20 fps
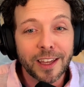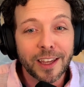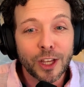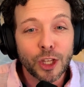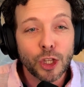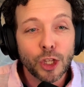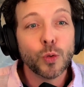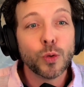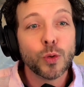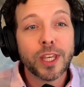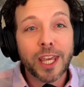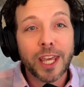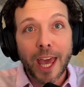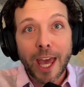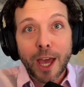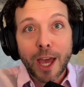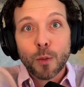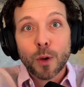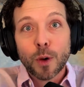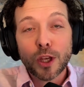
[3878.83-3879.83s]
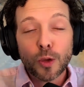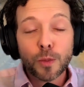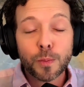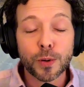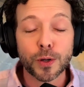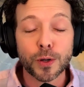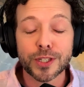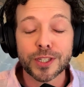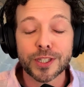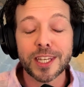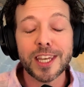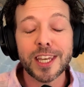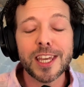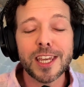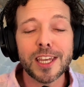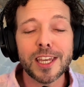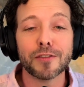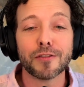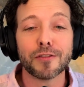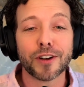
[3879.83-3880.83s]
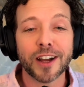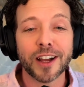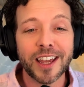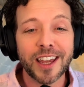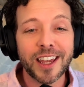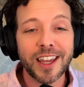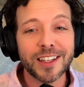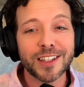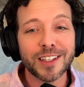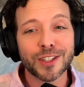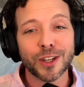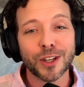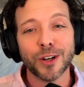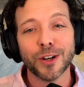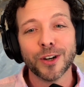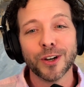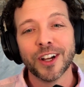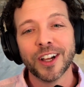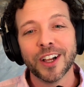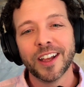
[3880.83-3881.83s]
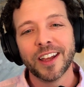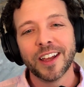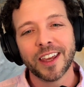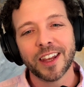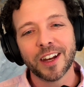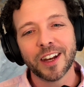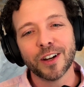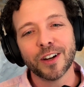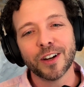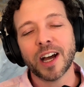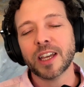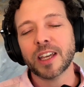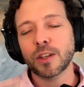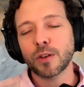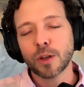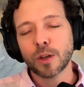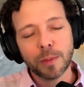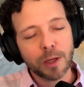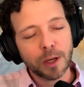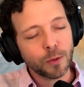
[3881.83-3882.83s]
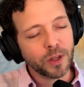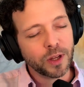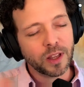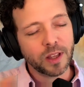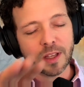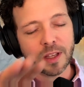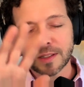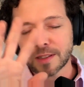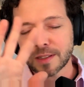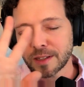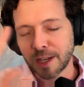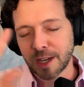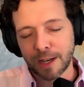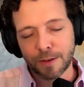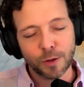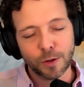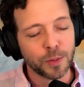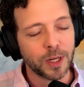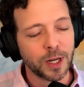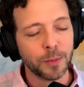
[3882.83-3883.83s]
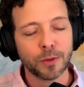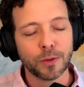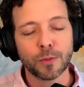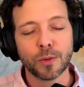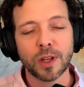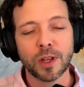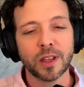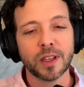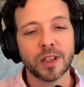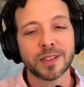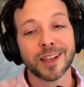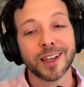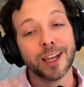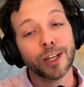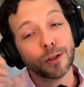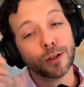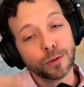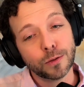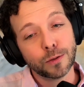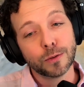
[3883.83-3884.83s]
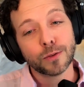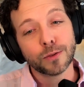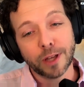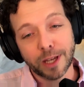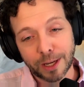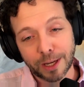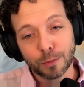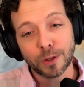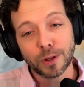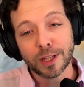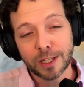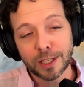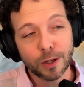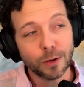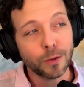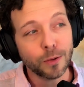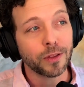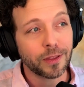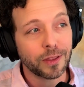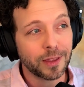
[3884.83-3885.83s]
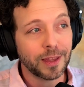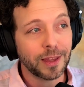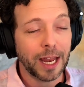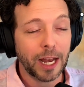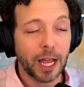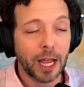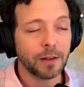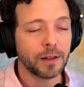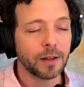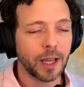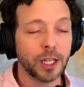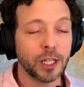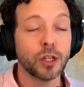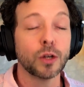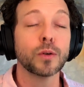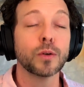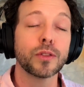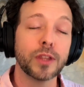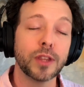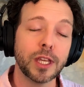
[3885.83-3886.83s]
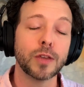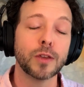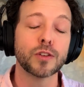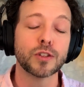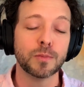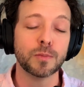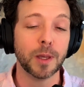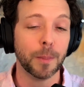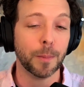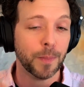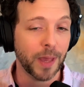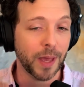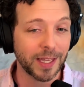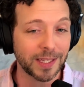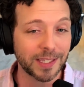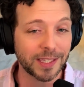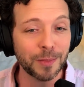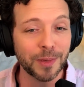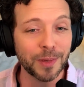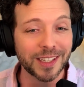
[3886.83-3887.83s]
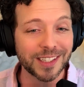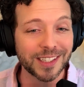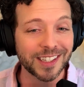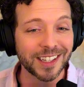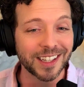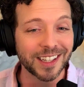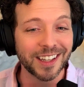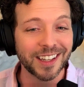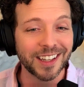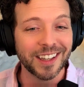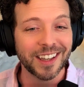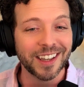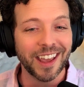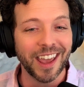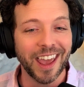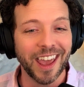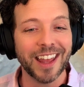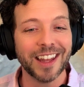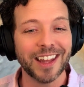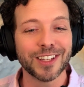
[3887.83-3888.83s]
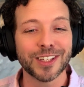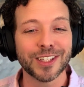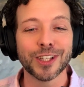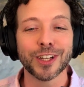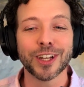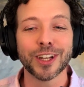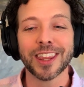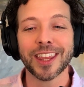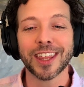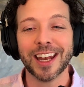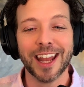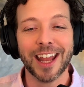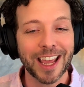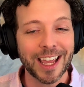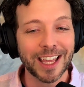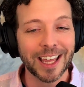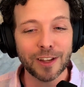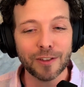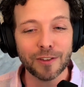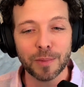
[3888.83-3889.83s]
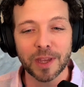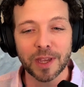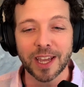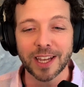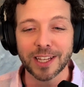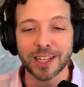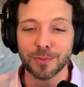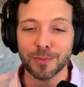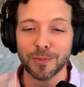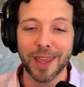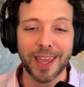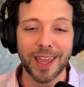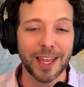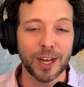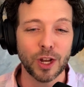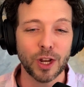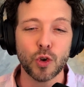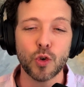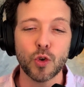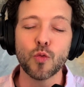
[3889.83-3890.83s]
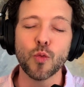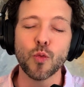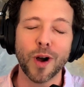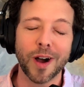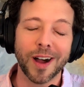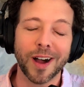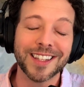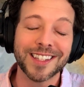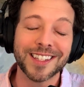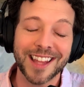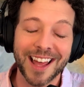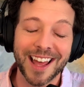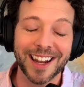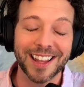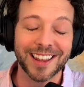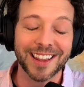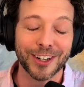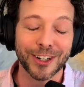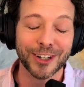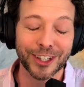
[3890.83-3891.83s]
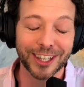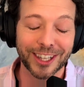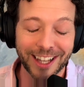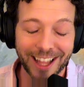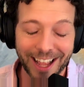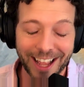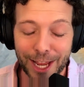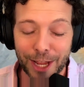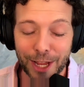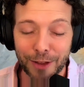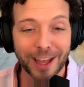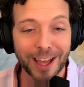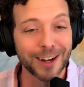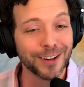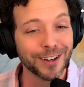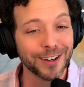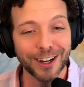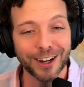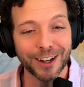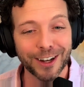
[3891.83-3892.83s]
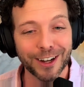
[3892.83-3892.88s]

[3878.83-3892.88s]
You get what you perceive, right? So, you can be a realist. I have no problem with realists. I do really don't, I don't think you should be a pessimist and just look at the negative because, man, who wants that in their life? I don't know.